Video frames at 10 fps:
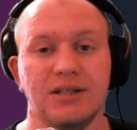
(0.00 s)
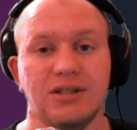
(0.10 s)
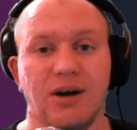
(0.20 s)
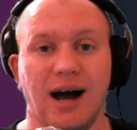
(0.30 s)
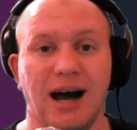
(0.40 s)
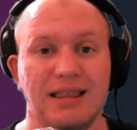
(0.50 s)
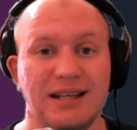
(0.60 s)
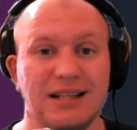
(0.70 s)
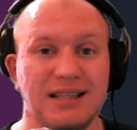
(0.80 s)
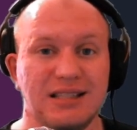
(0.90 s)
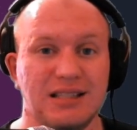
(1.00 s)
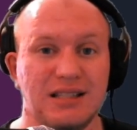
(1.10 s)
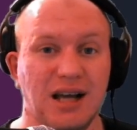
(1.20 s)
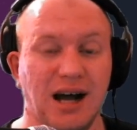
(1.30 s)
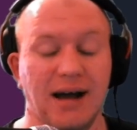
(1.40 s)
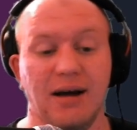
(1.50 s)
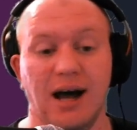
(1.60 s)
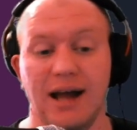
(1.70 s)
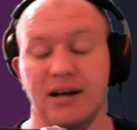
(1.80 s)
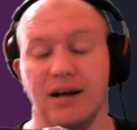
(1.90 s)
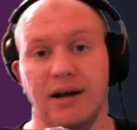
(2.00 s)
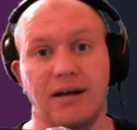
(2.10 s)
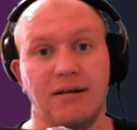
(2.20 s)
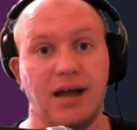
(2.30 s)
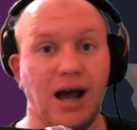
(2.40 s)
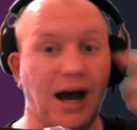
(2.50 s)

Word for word: So I think that this, uh, I don't know, it,